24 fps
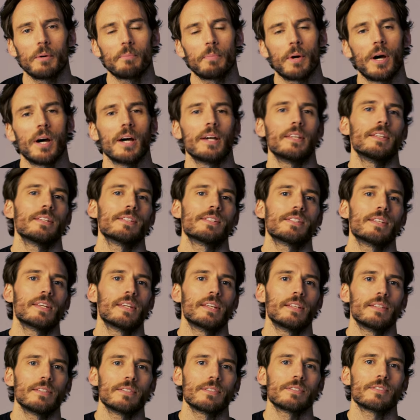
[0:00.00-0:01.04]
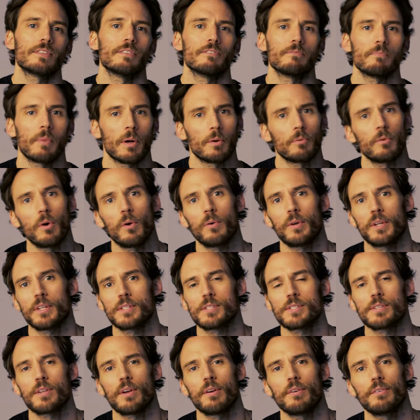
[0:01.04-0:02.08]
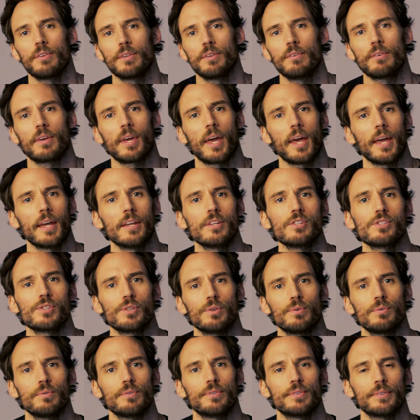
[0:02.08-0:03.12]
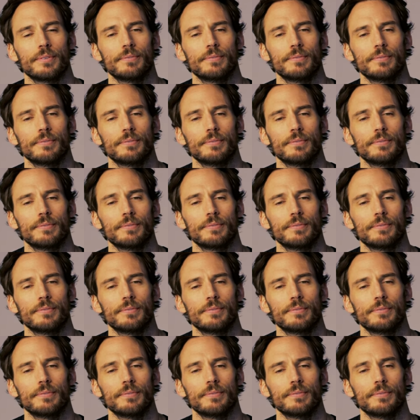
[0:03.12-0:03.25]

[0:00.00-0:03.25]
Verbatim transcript: are behind the scenes of my Rolling Stone UK shoot.